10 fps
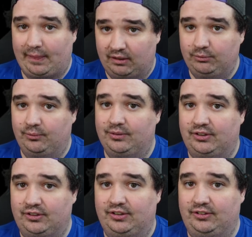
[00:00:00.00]
I'm going
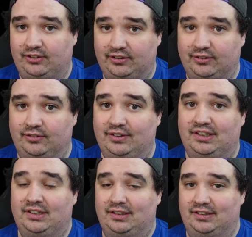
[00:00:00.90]
to detail
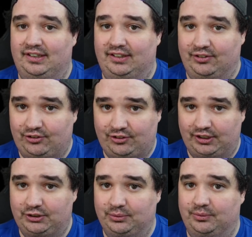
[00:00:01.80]
the
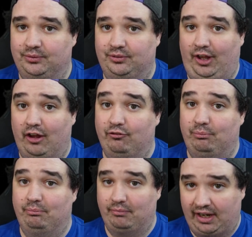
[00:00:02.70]
essentials of
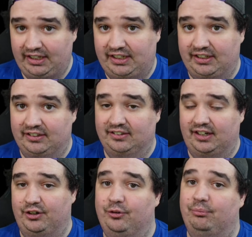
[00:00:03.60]
my gear
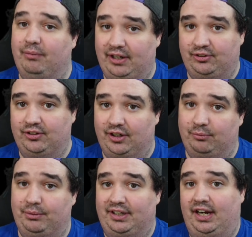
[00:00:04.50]
and my
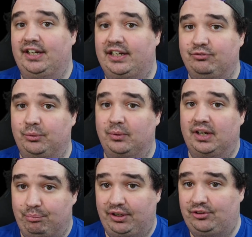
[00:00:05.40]
setup and kind of give you
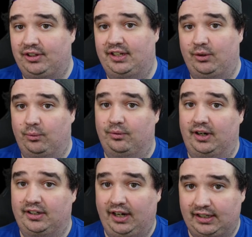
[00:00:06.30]
a baseline or
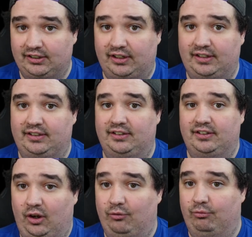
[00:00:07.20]
a guideline
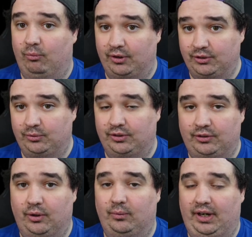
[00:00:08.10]
of where you could
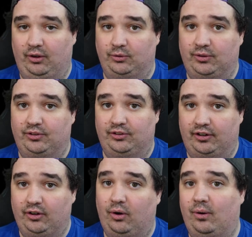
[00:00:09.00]
go and how you could
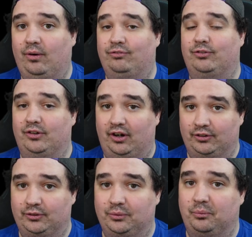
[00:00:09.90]
start all for
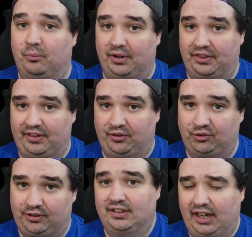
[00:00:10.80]
under
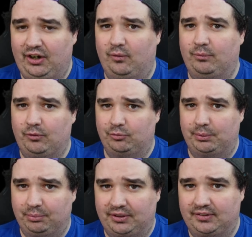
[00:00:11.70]
1000 Now I know when most
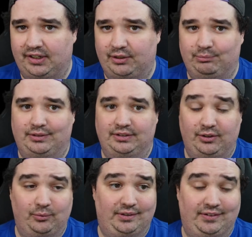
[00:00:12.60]
people hear that number,
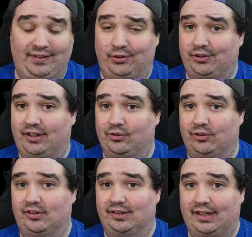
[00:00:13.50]
Cody, $1,000
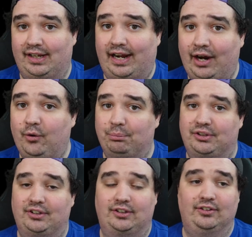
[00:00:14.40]
is a lot. I don't
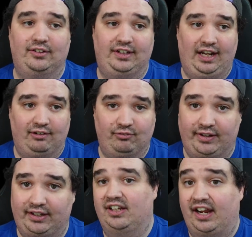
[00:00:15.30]
particularly have
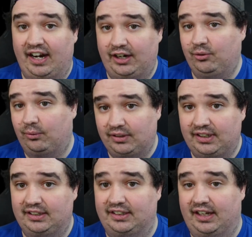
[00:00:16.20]
that. And I totally
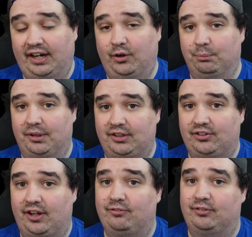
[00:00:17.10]
get that. I know money's
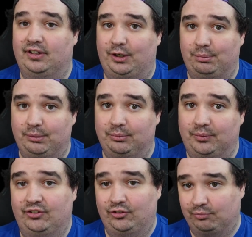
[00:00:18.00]
tight for a lot of people.
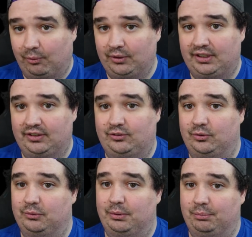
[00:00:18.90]
This is more geared
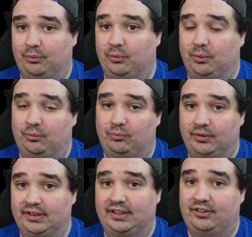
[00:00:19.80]
toward the people who are
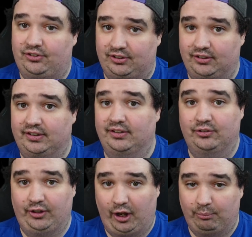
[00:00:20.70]
really
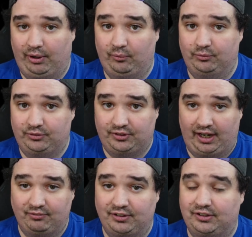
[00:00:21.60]
serious about
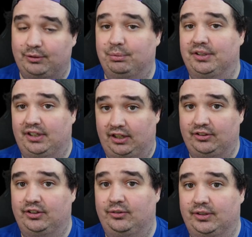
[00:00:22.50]
diving deep in the
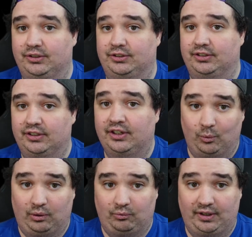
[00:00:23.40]
content creation, who
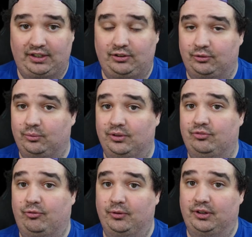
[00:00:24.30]
are ready to do this
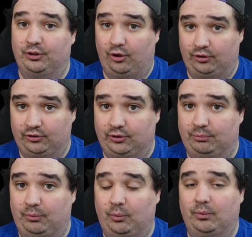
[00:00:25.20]
for the long term,
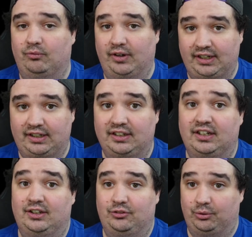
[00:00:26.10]
who are ready
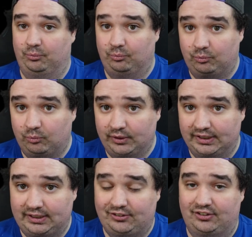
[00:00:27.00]
to
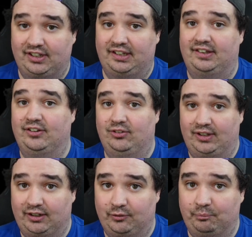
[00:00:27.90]
really stick this
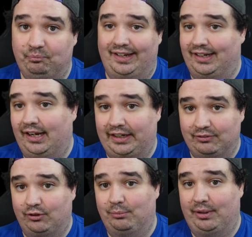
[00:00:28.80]
out and not
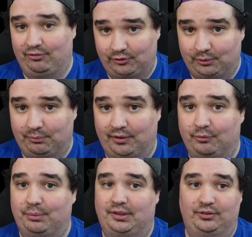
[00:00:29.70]
give up after a
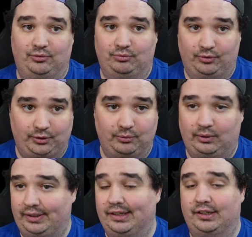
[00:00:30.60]
month because, well, you
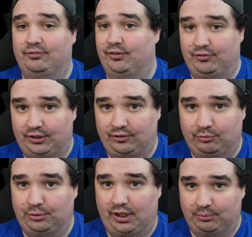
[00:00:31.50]
only hit like 15
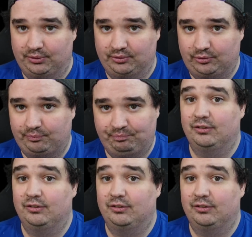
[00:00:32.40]
subscribers.